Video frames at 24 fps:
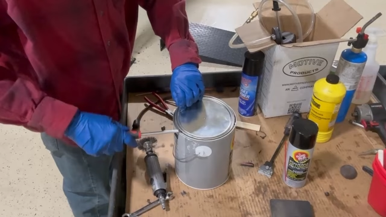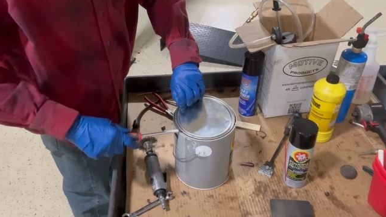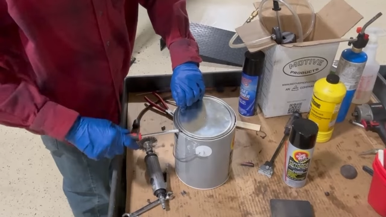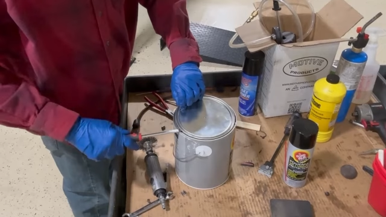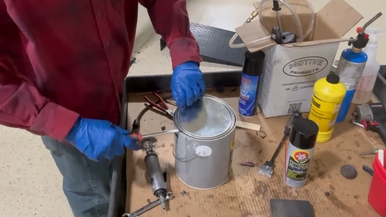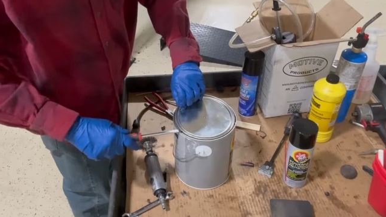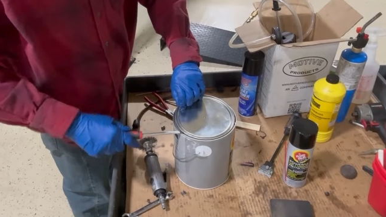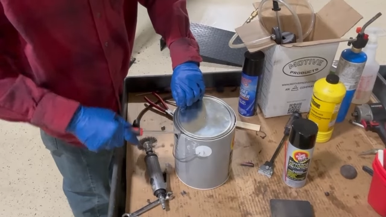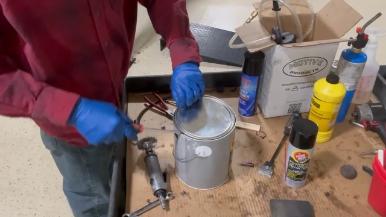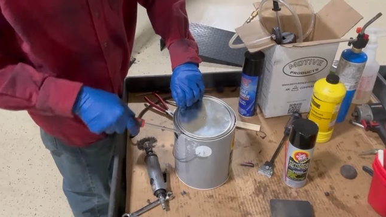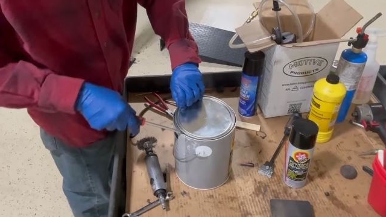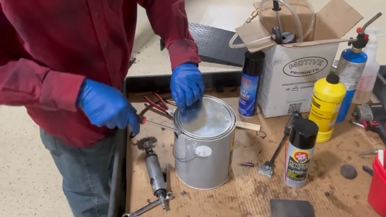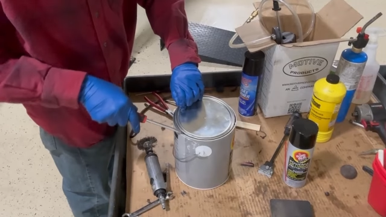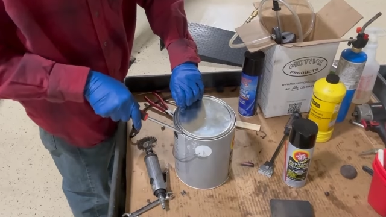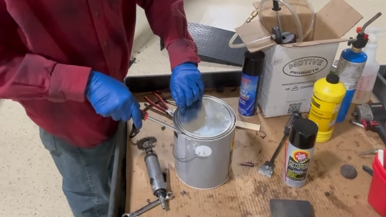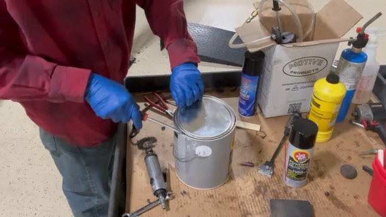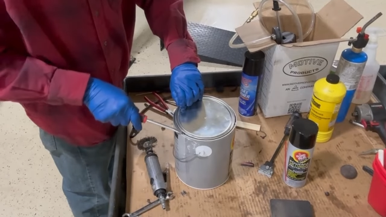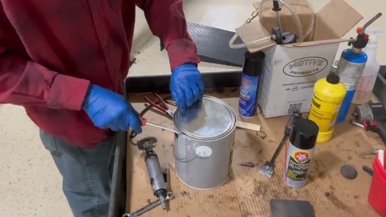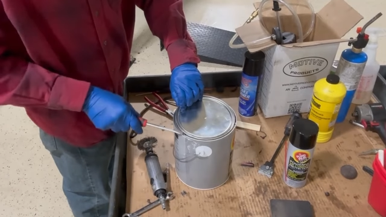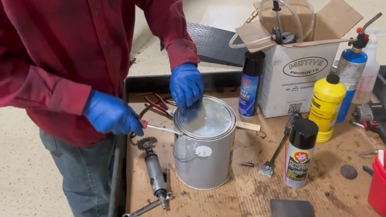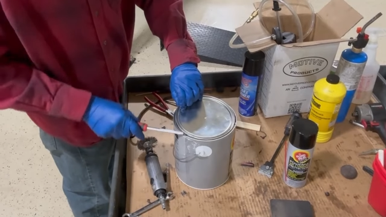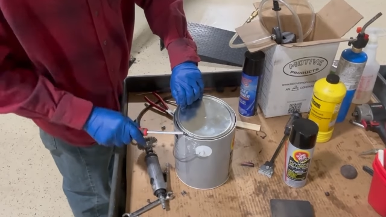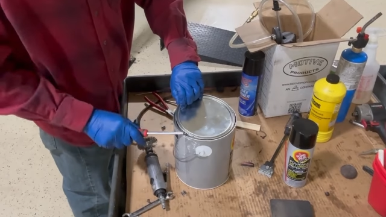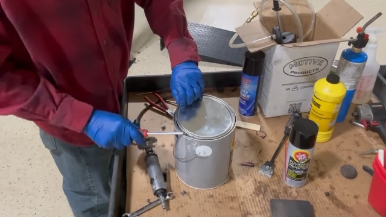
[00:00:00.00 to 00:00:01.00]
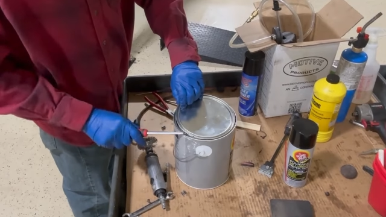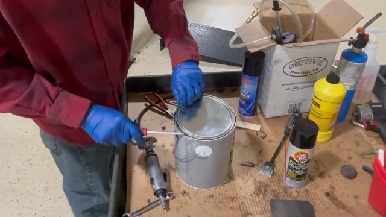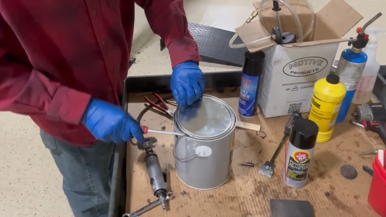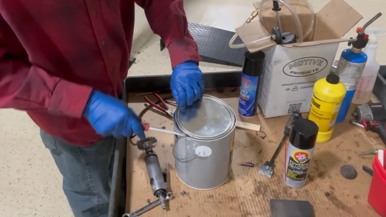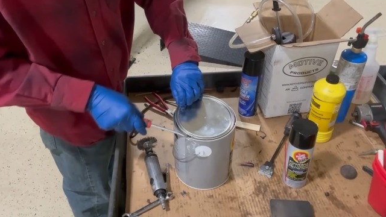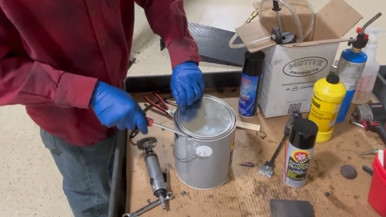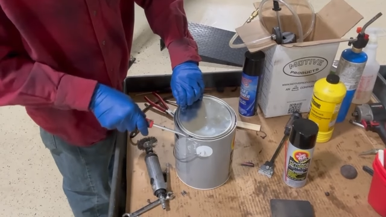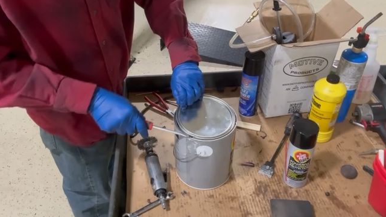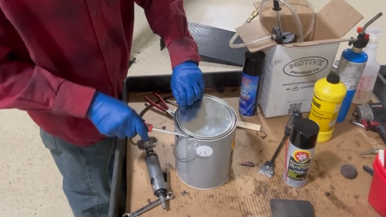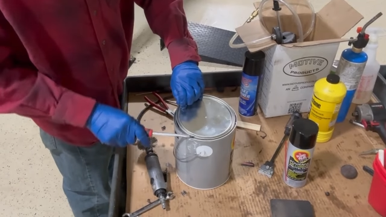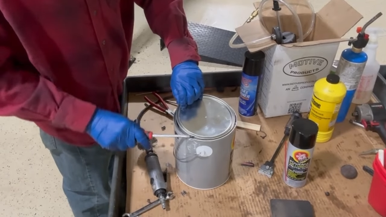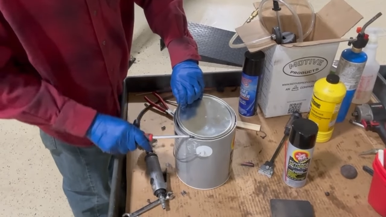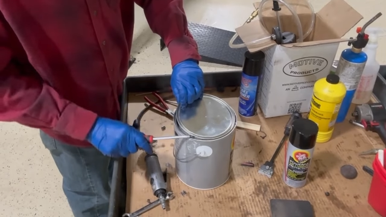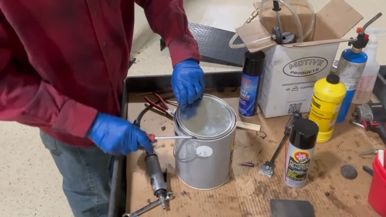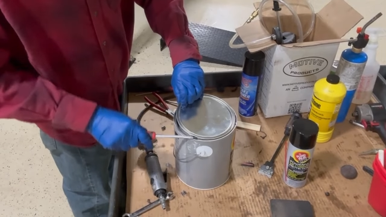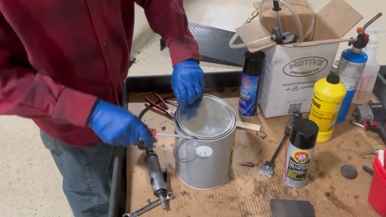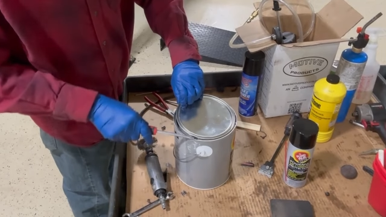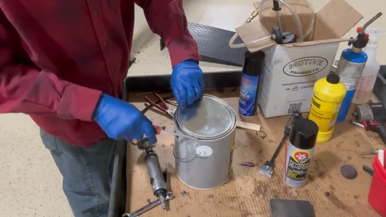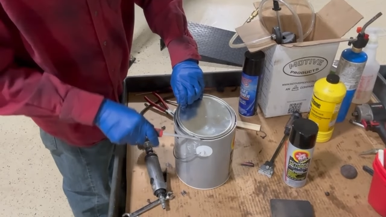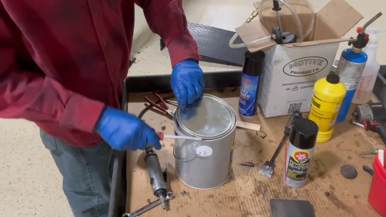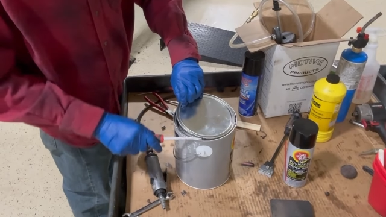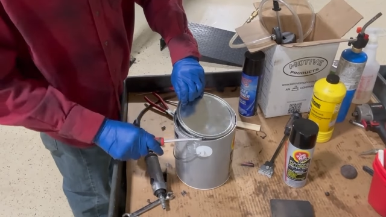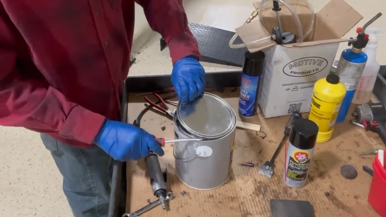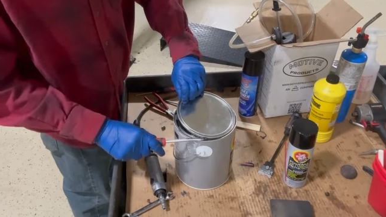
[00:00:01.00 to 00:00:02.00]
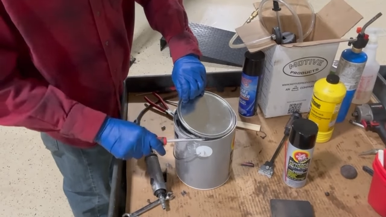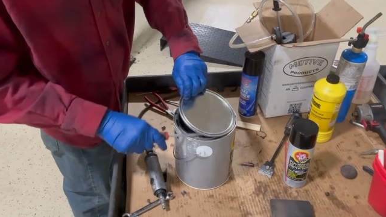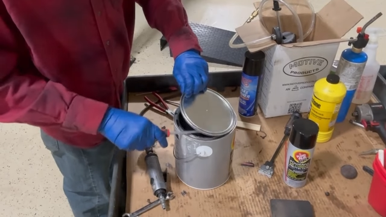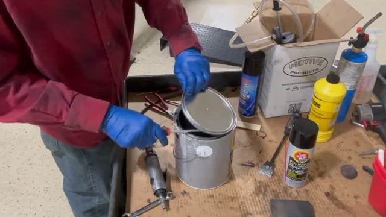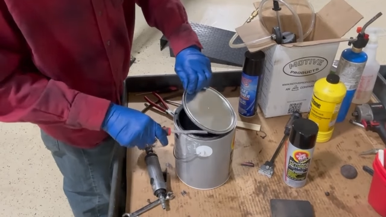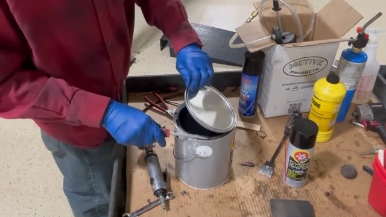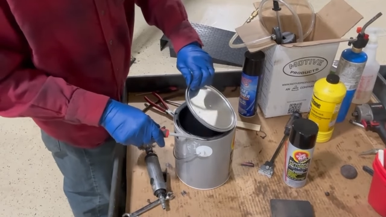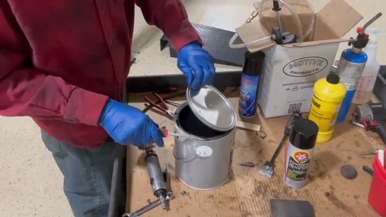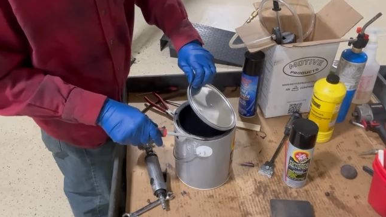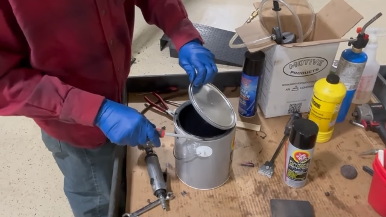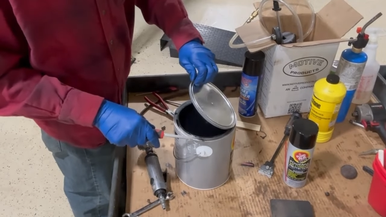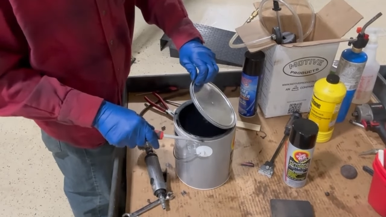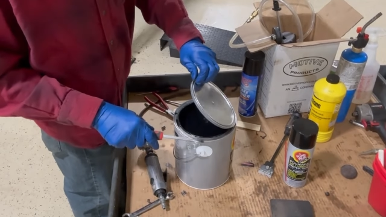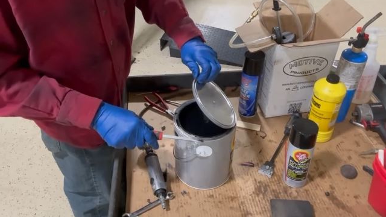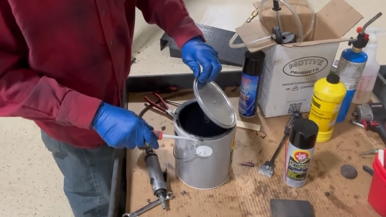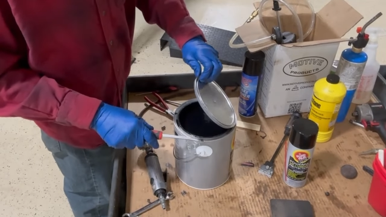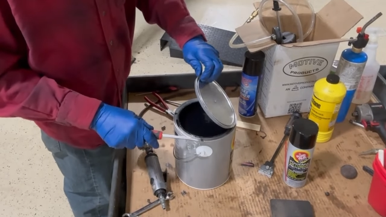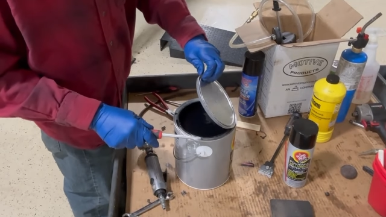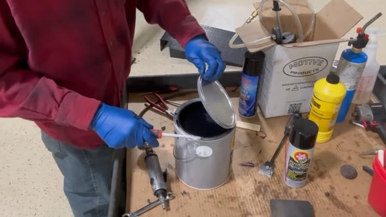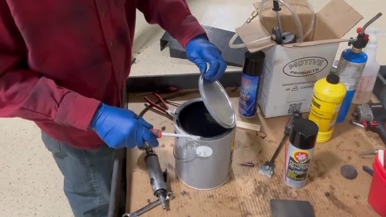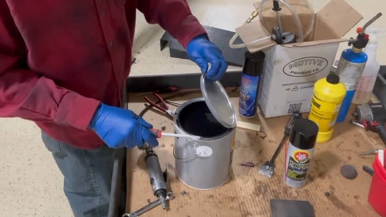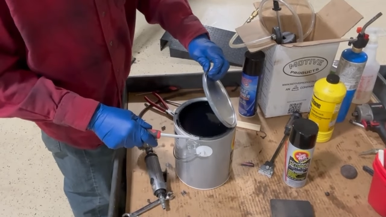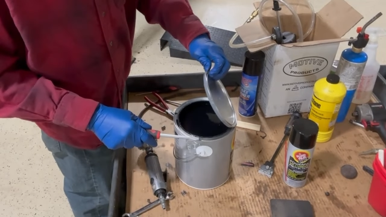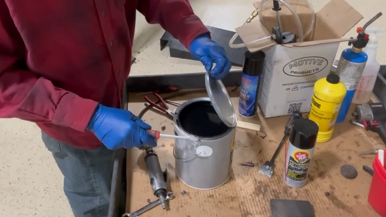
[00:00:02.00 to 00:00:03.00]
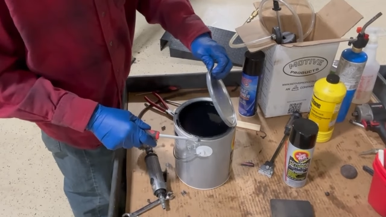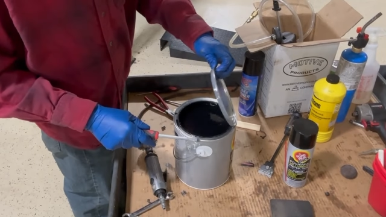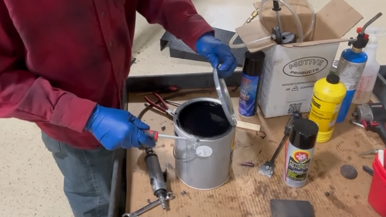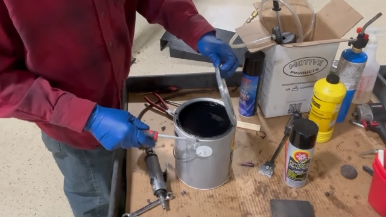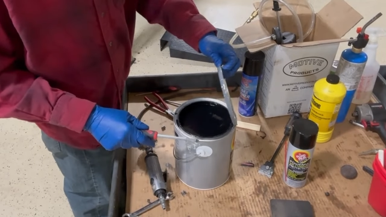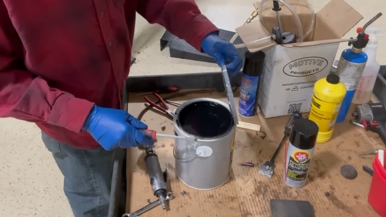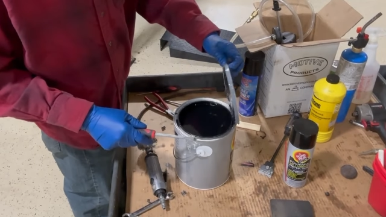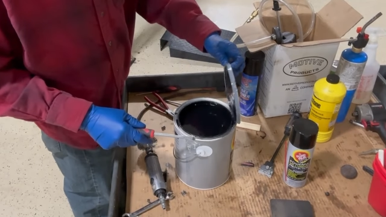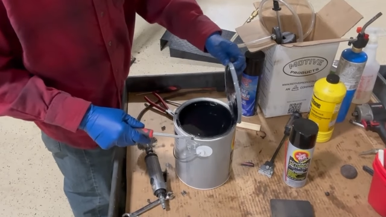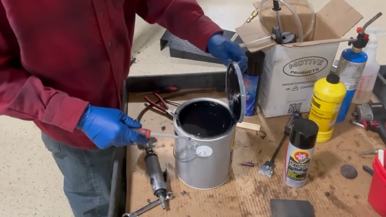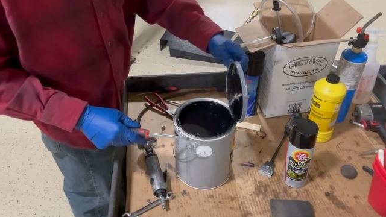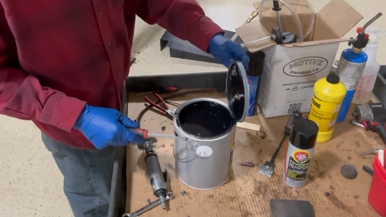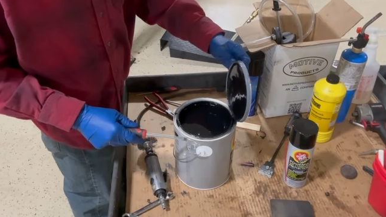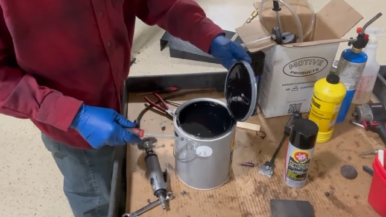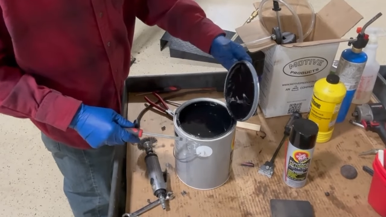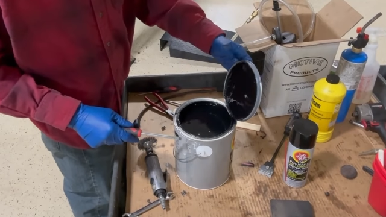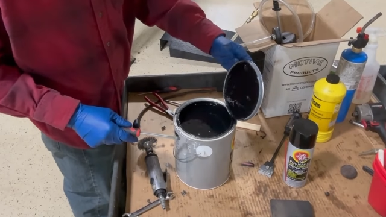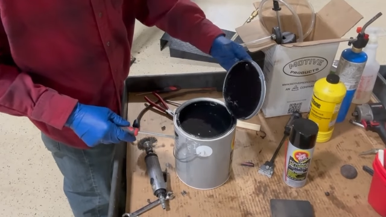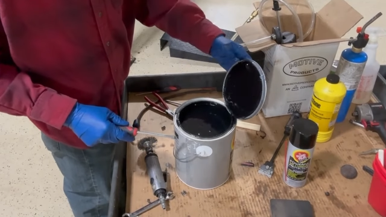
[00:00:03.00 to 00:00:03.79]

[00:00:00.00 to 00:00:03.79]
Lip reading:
Nobody's mouth can be seen.